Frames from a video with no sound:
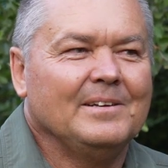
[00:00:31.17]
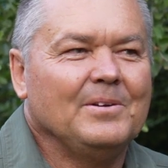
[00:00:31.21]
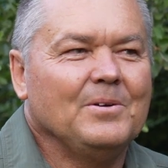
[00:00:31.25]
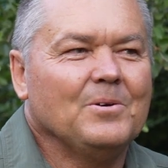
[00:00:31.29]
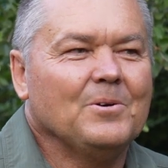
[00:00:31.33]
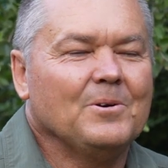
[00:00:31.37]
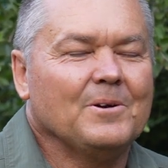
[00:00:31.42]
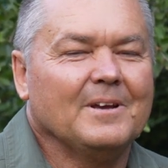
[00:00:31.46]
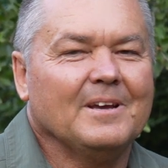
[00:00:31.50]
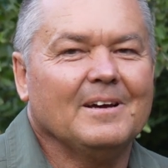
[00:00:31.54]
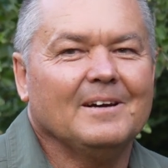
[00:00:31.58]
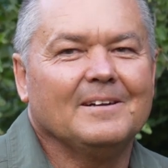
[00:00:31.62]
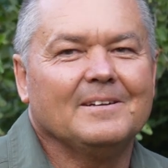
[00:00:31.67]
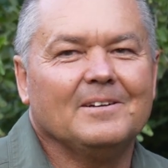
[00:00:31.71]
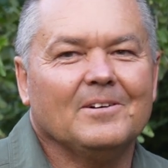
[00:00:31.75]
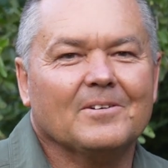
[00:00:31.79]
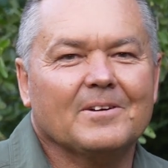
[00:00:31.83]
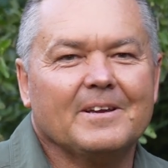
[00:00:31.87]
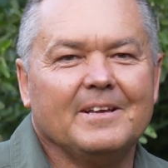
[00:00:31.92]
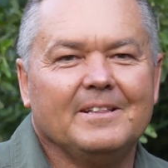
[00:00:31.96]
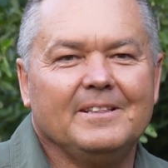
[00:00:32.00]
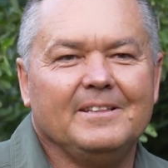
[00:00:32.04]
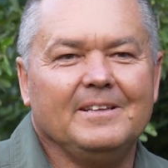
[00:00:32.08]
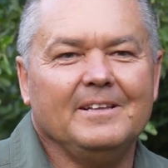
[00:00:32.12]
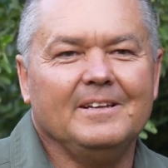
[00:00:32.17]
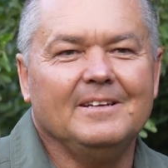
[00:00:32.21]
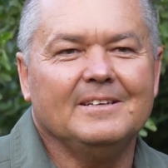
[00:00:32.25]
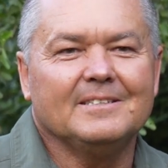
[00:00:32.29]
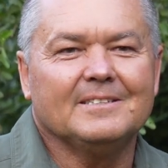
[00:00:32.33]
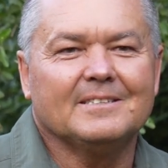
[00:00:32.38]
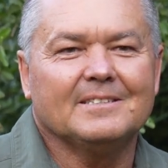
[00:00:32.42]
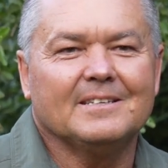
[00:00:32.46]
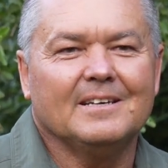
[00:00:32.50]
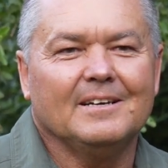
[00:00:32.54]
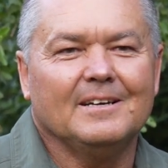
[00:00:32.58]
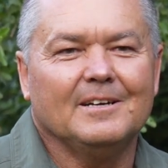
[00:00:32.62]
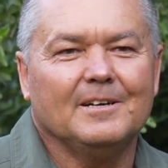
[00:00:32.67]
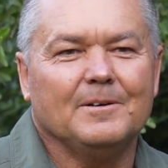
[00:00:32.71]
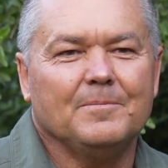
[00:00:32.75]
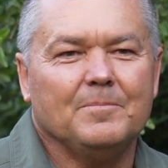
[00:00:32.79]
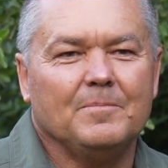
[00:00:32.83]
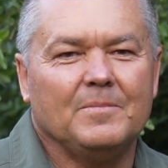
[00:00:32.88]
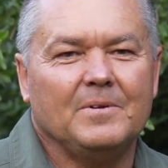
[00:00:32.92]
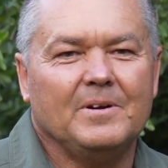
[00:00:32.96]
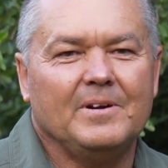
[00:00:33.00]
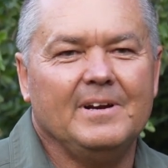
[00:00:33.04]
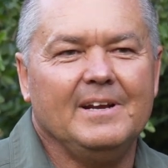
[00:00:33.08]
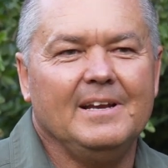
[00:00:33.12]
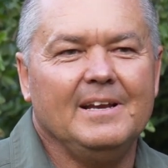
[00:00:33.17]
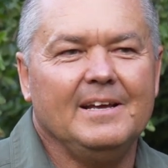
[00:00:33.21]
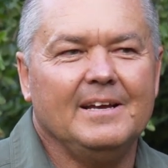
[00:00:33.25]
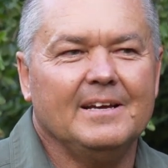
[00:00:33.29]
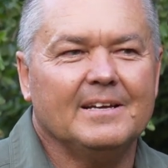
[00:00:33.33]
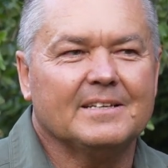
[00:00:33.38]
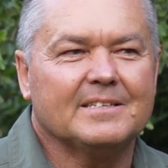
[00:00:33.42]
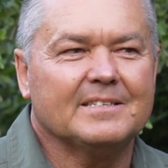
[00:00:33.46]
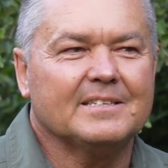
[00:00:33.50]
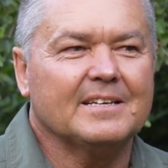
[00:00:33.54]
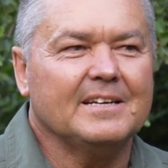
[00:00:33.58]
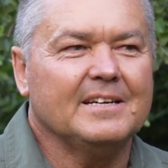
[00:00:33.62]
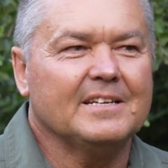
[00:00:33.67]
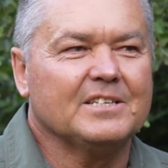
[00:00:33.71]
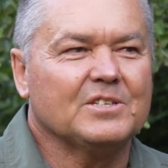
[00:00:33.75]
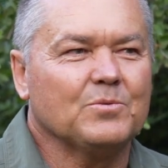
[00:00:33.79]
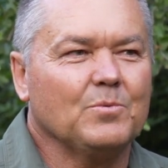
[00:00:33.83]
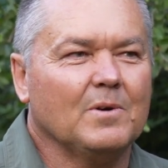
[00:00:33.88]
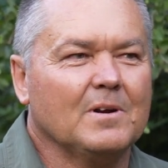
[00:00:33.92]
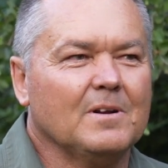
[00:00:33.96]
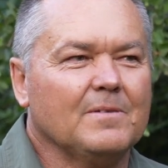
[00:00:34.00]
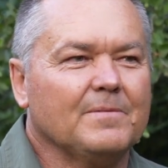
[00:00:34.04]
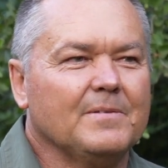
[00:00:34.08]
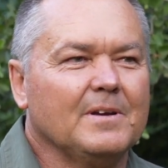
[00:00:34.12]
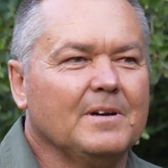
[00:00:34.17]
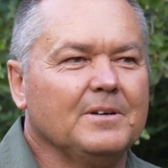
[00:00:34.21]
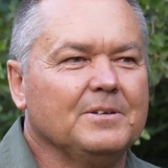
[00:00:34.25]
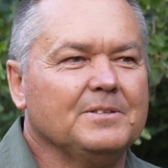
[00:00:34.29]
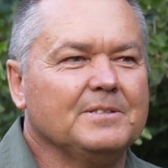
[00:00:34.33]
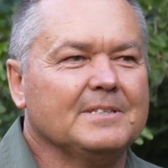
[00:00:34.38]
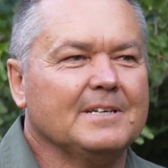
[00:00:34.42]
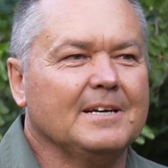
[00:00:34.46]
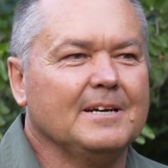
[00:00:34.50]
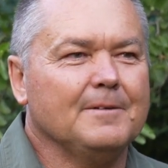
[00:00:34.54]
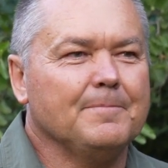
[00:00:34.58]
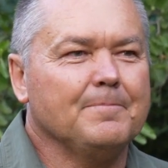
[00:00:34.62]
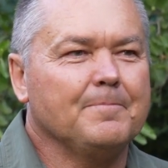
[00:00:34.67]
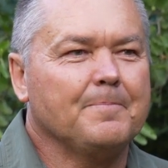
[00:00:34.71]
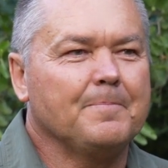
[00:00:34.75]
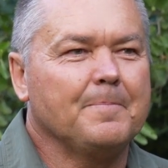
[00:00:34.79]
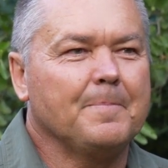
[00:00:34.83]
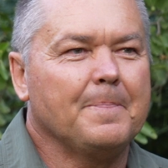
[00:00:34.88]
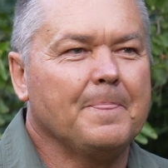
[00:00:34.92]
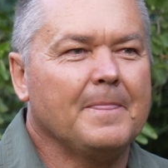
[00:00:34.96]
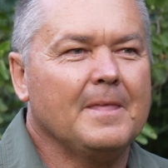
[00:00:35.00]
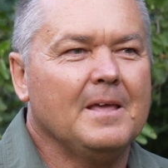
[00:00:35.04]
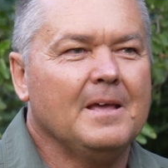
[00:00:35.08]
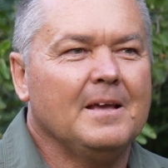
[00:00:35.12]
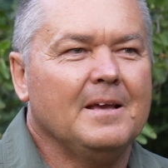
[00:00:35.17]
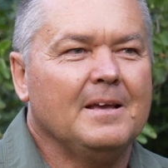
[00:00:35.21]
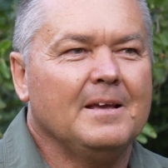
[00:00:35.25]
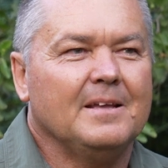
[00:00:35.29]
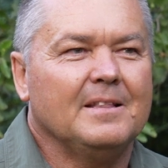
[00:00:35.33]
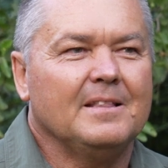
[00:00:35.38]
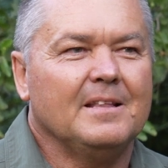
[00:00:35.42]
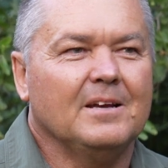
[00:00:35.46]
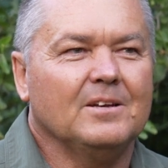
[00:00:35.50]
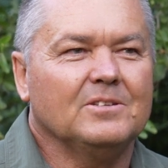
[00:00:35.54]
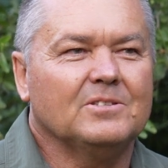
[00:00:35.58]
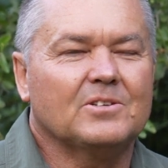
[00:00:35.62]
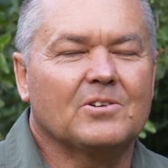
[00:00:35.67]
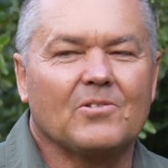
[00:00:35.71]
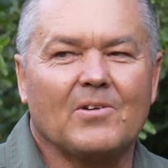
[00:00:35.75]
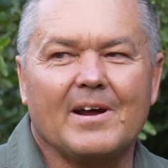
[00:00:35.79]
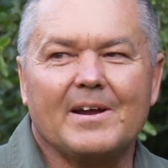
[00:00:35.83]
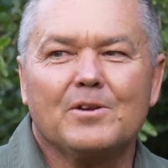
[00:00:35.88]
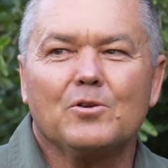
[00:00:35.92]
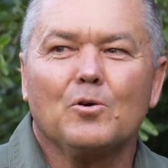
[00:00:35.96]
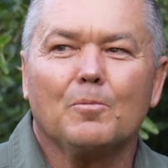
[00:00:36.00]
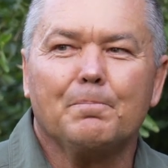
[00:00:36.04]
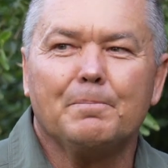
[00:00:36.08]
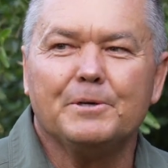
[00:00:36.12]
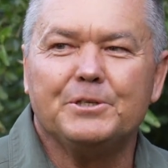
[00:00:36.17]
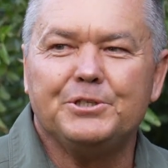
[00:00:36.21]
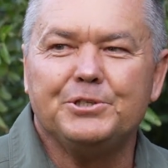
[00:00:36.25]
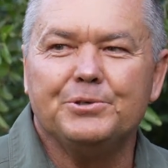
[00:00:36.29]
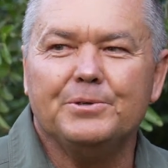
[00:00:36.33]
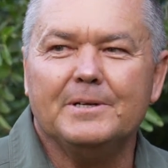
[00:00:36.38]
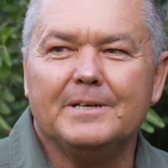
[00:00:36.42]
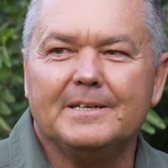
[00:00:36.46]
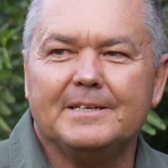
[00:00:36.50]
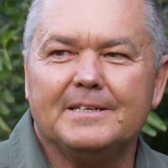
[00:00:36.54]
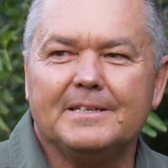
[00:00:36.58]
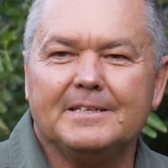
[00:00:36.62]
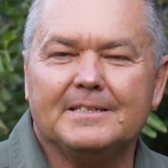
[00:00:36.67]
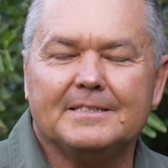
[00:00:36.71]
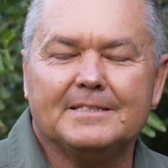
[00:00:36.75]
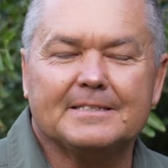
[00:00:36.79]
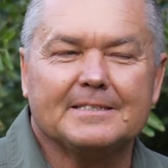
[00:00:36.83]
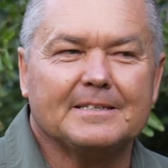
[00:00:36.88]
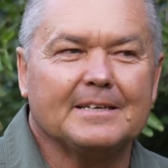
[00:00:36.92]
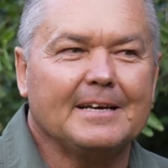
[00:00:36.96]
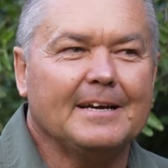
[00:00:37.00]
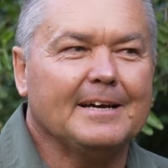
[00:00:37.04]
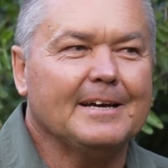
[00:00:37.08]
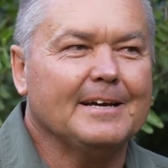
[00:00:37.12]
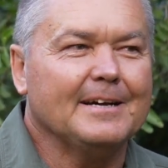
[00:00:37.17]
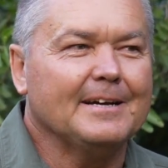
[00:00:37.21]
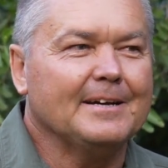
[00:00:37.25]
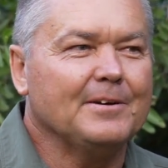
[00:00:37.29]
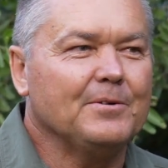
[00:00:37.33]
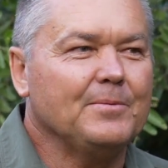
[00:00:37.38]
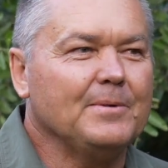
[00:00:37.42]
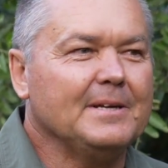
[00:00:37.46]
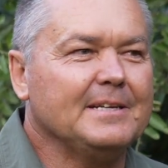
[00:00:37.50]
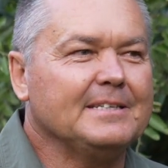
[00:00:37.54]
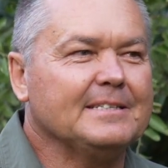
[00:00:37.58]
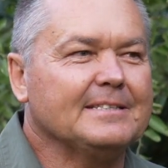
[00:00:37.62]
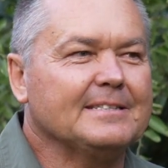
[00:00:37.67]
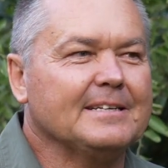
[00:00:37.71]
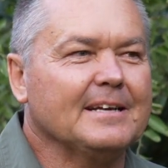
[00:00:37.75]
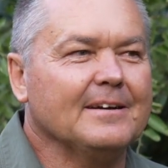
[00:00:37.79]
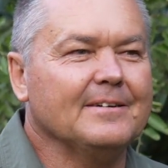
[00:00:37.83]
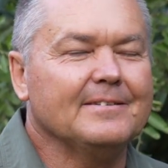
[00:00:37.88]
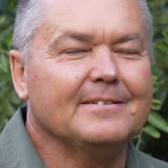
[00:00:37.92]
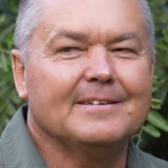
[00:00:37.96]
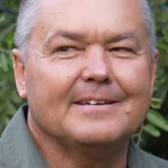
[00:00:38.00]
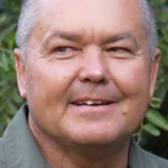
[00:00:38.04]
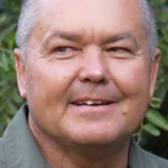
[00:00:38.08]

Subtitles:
Yo, yeah, dankie Tinus. Really, it's one of those great opportunities which don't